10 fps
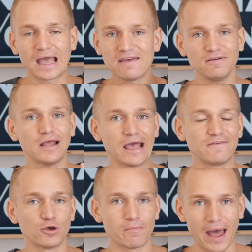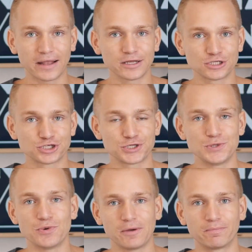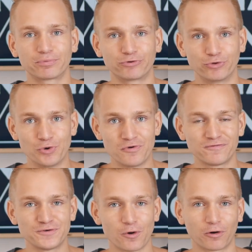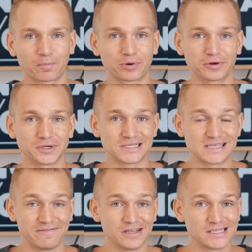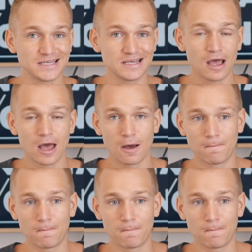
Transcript: even if you manage to improve your productivity